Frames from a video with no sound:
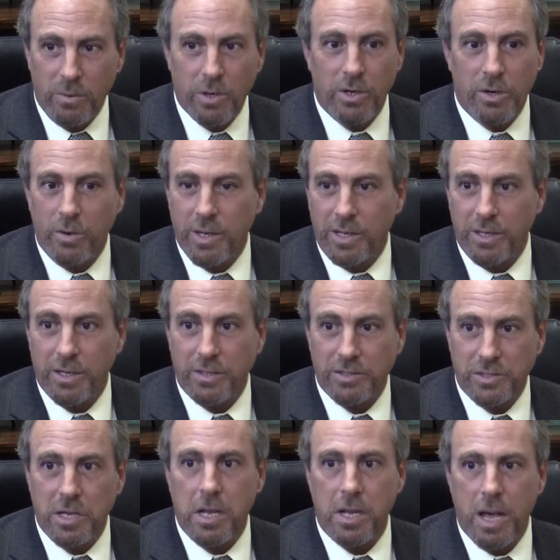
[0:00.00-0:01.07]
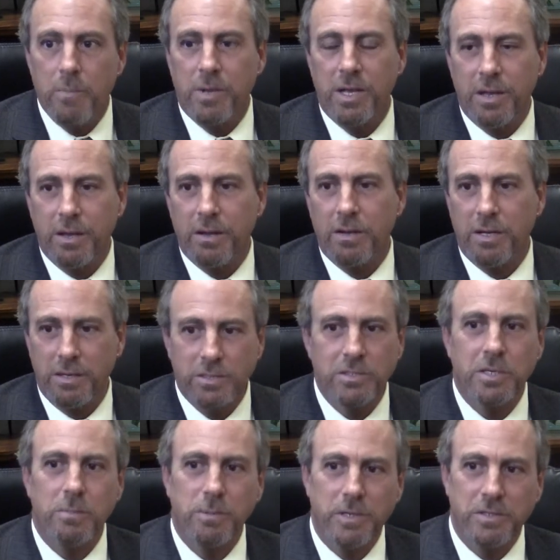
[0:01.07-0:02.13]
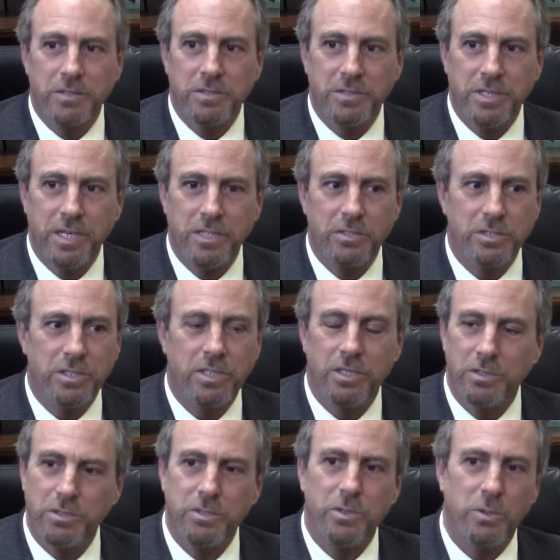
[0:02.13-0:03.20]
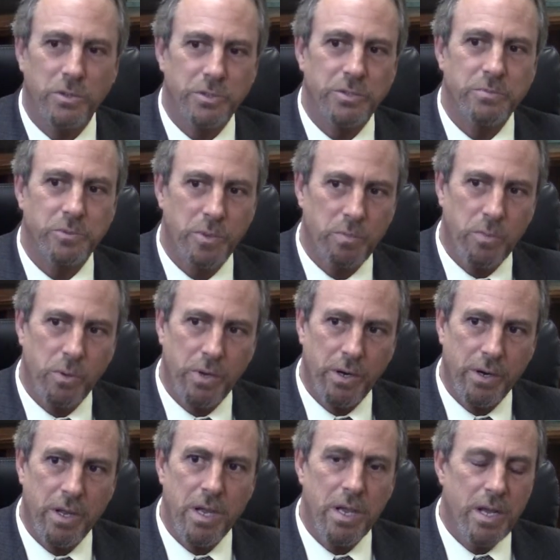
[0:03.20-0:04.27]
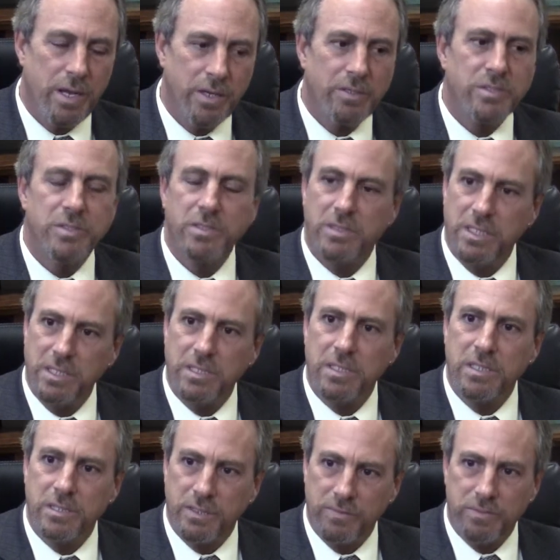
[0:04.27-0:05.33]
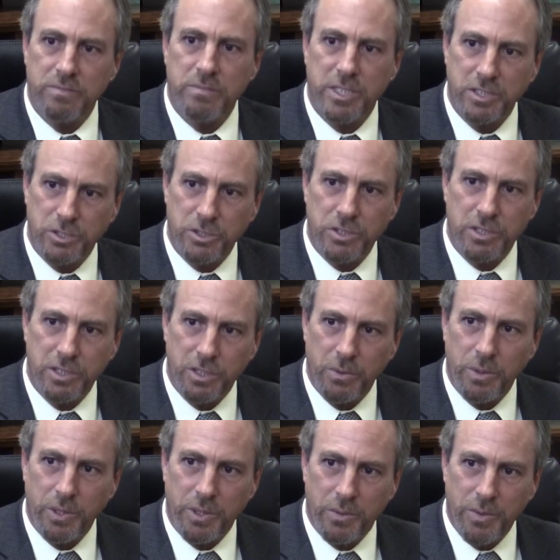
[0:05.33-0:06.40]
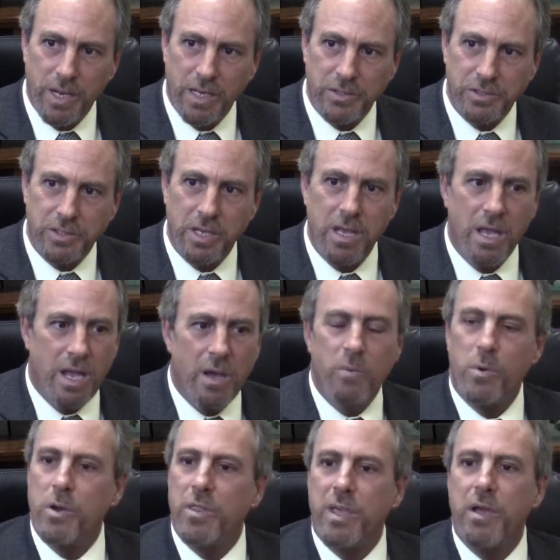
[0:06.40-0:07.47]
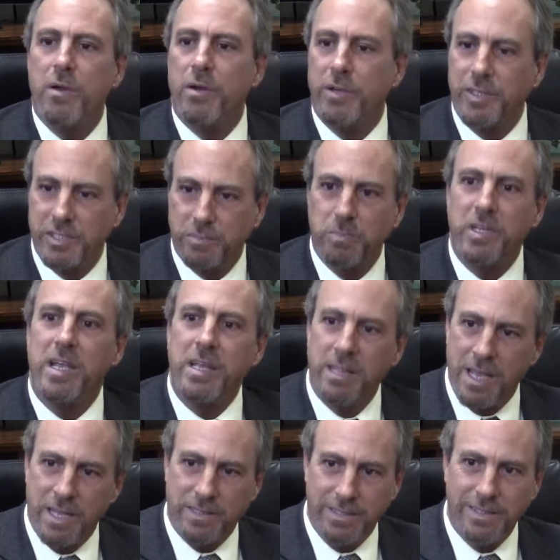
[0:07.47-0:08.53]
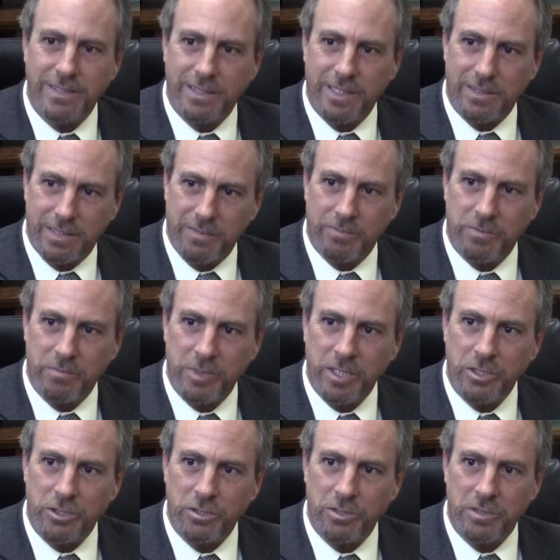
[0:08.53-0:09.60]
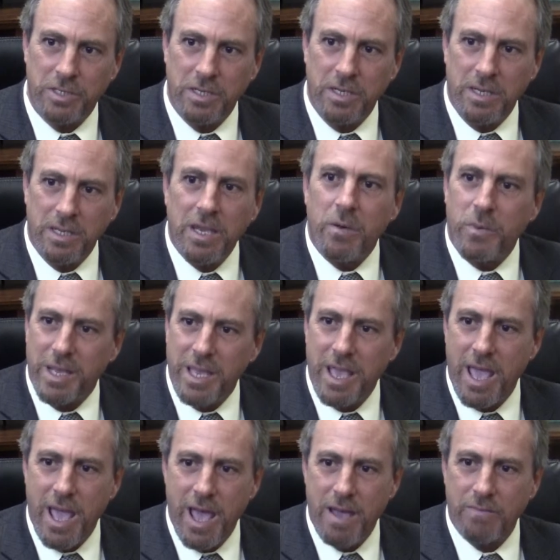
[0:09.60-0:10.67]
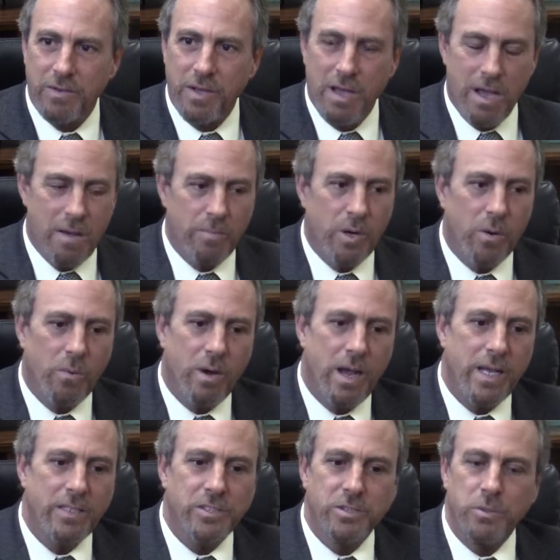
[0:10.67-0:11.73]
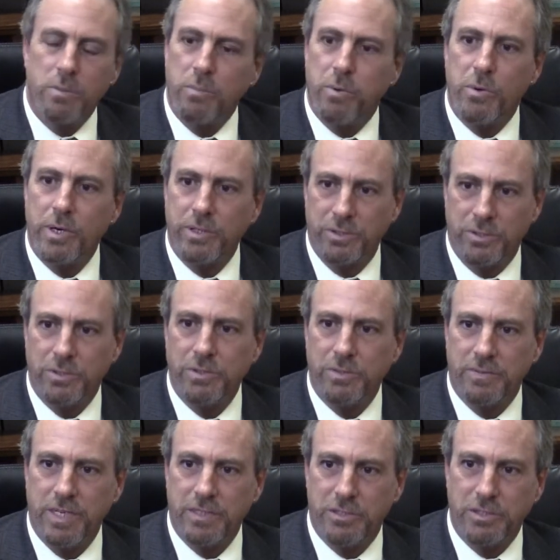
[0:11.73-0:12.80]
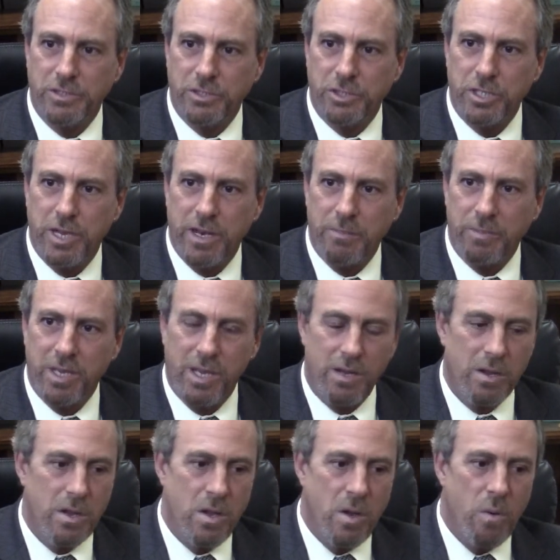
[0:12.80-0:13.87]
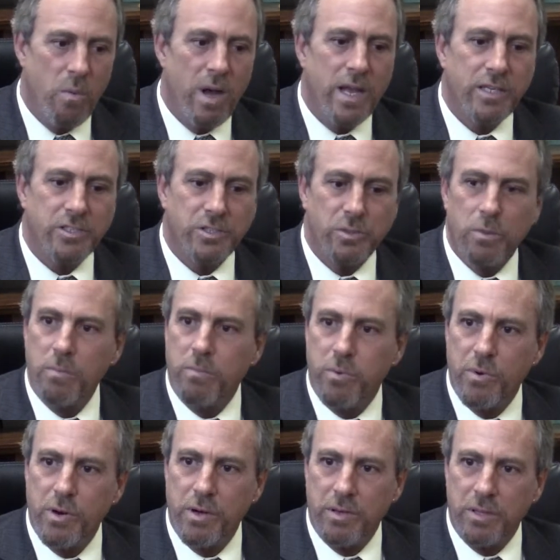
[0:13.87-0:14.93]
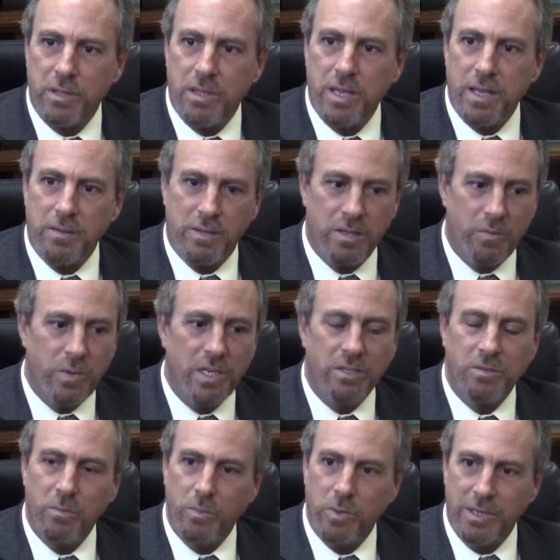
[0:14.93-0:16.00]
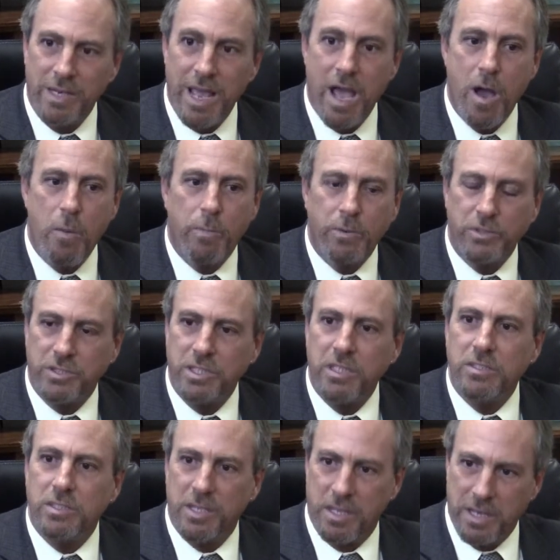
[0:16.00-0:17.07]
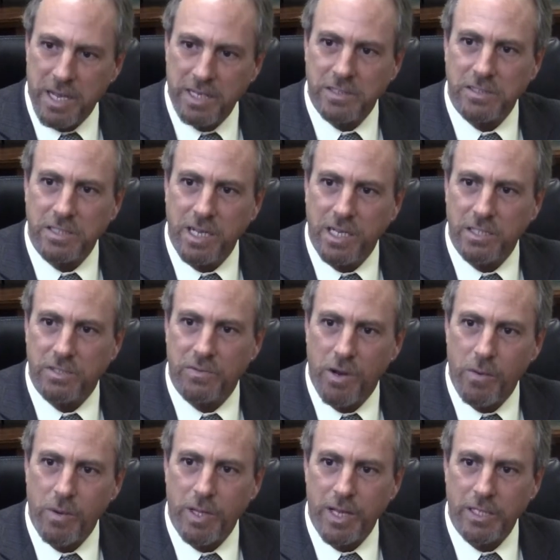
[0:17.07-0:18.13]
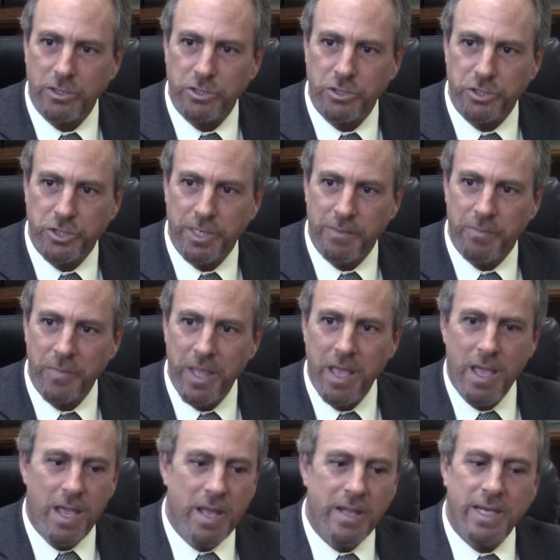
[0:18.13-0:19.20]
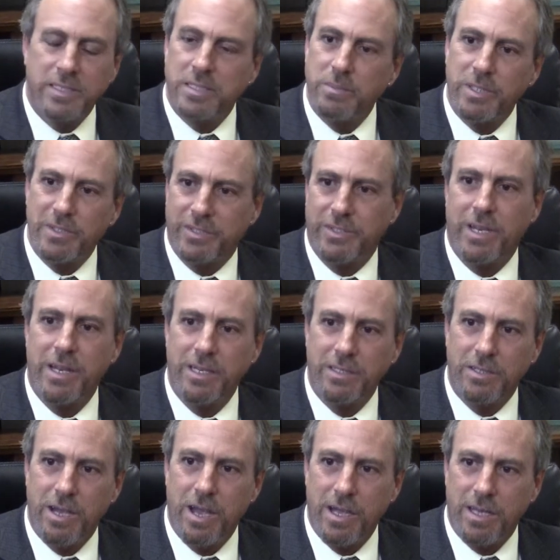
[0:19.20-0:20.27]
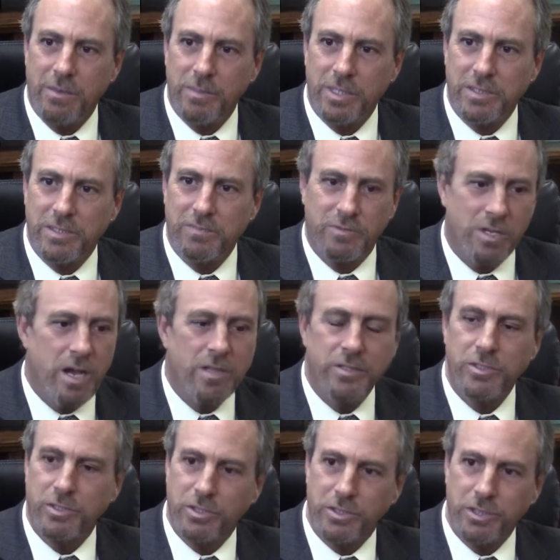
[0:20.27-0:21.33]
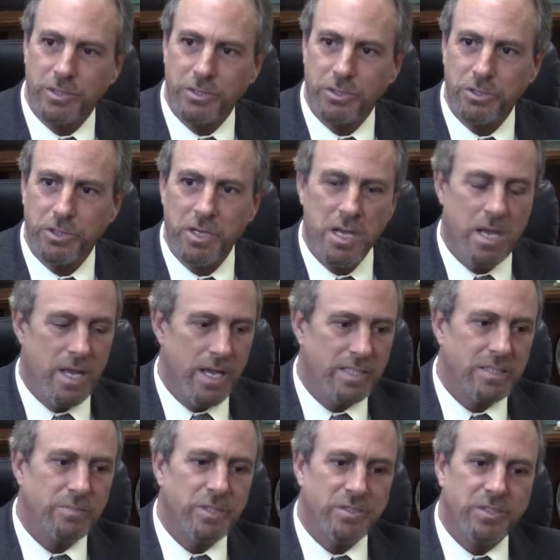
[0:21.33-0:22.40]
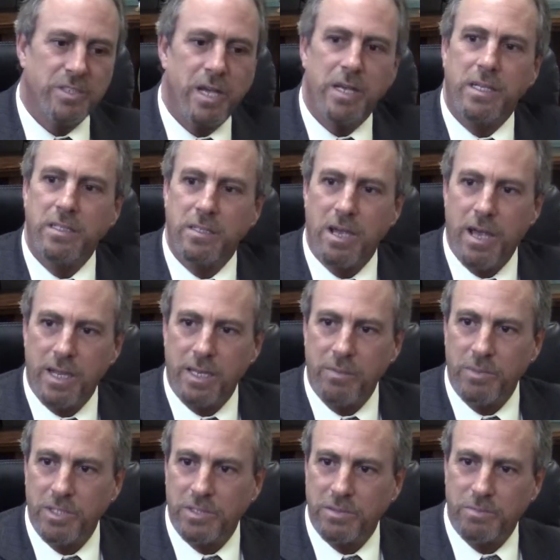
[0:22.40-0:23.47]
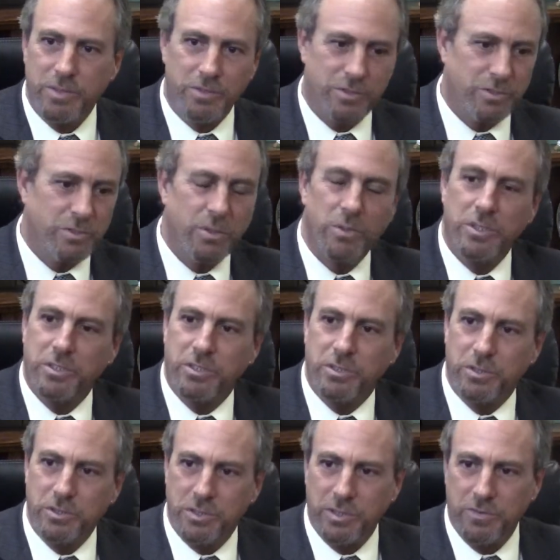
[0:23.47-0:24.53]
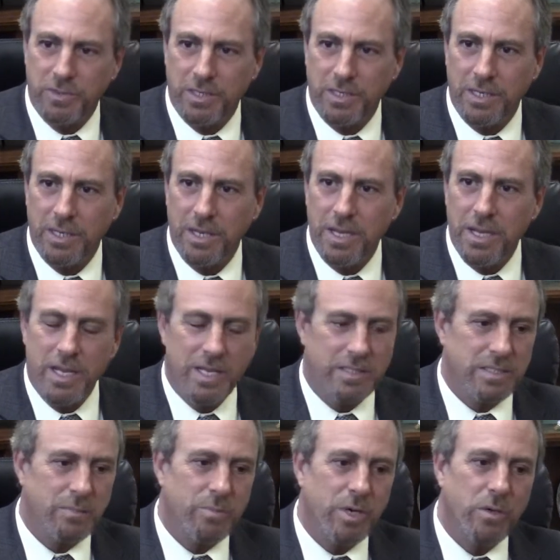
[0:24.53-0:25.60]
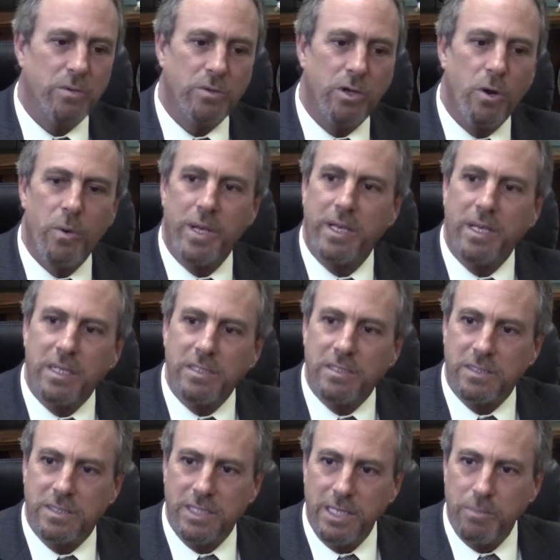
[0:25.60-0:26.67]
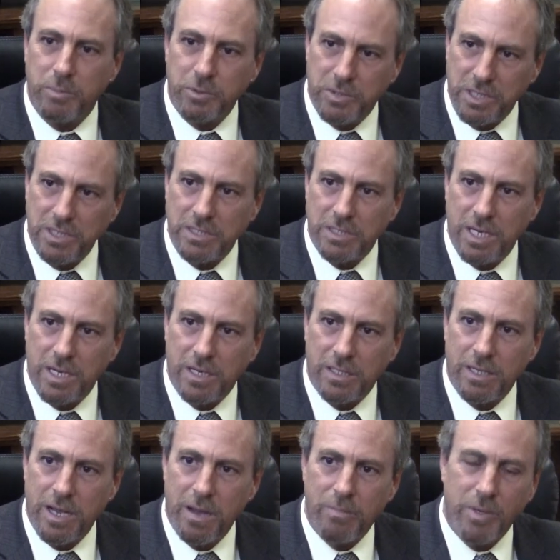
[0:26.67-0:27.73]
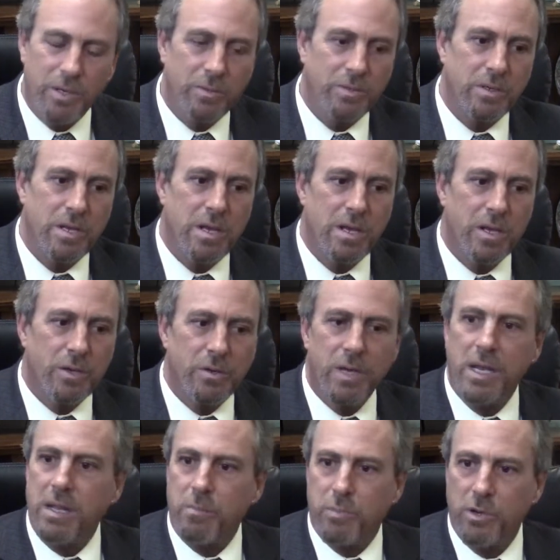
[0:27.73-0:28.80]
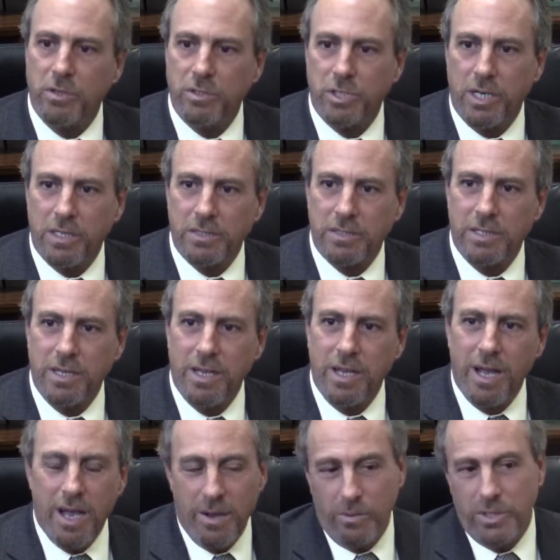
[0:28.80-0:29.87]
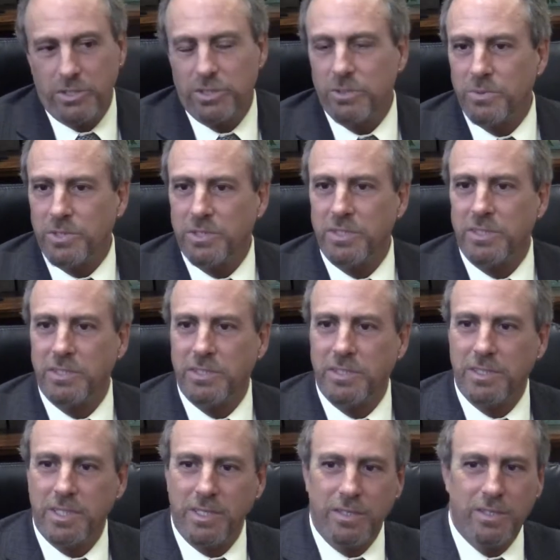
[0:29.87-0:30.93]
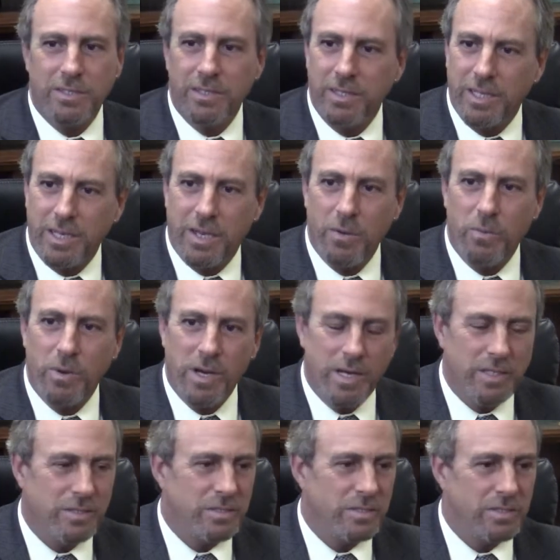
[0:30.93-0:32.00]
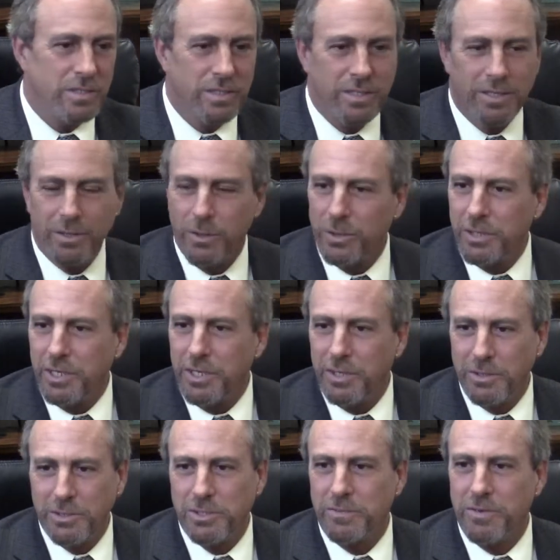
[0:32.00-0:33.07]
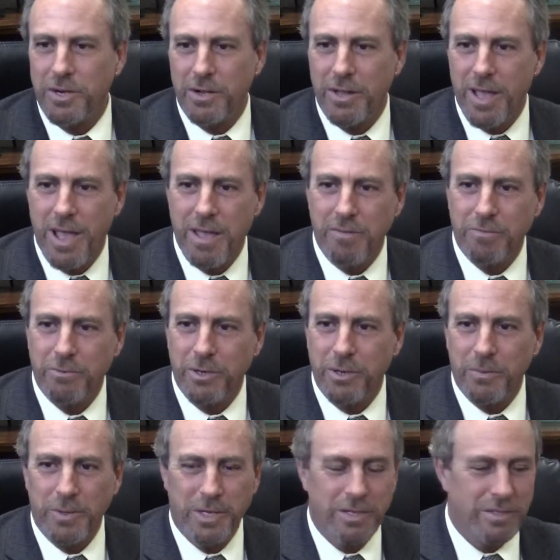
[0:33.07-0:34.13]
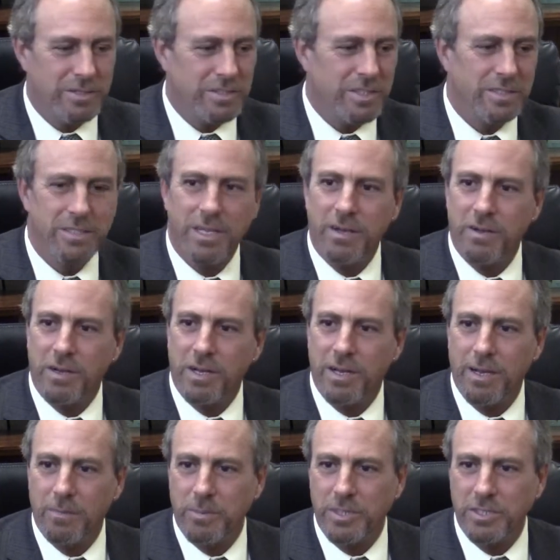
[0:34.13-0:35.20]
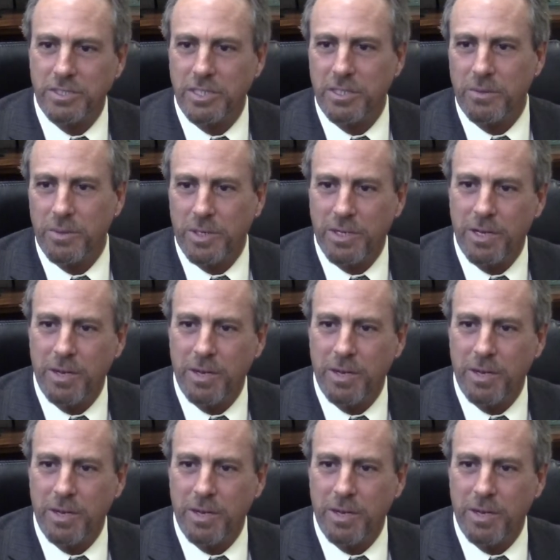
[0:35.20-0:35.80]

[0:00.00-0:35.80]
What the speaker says: We're going there saying, I'm here, here's our presentation, here's a wholesome report, here's the detailed information that you request, and we're there to explain that detailed information that we have about why it's so important to invest in Chatham-Kent, why it's so important that we now proceed to the next stage of our relationship, and that's about signing documents of non-disclosure, that's about signing documents about sole exclusivity, it's about going into deeper detail about creating projects. I wish it was easy like it was in the early years of our life where we could sit there and the company said they were